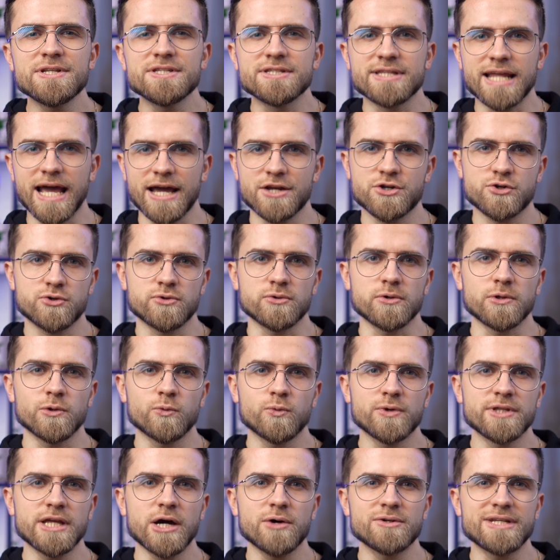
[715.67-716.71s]
it natural
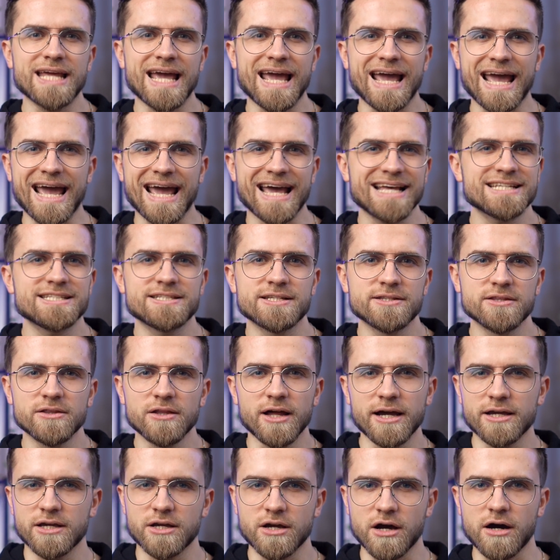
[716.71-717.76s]
without acid-like